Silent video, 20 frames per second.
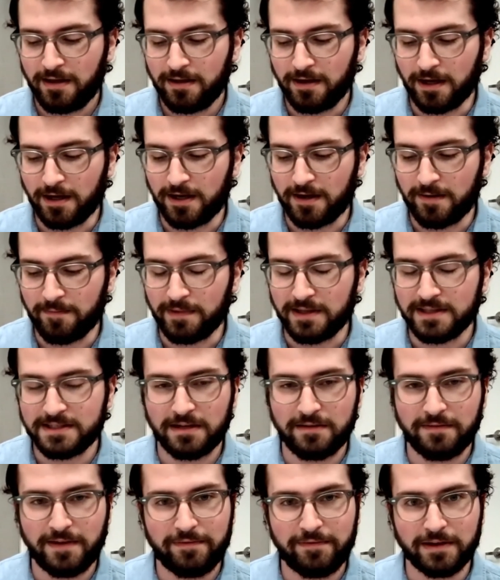instead
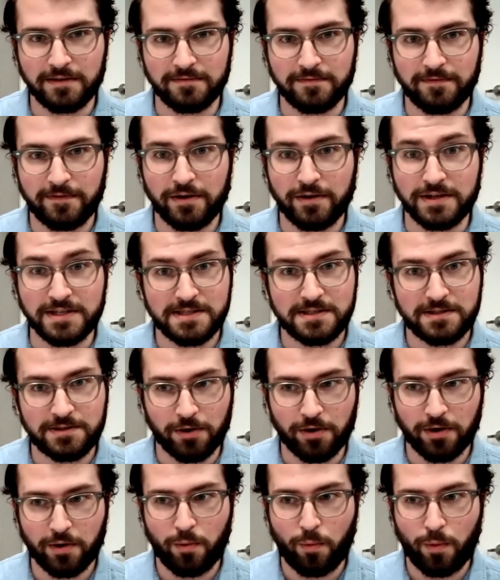of having a very
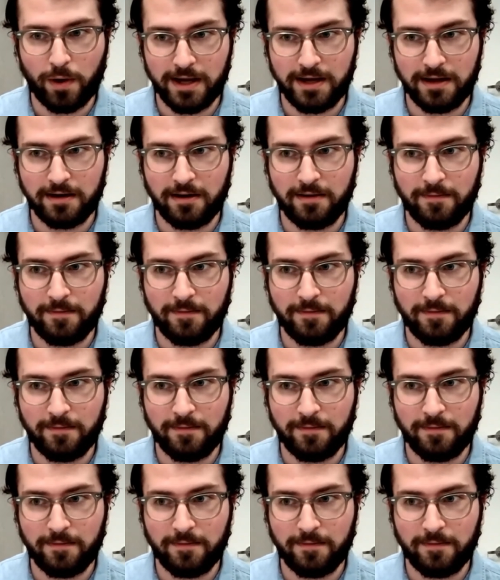stark white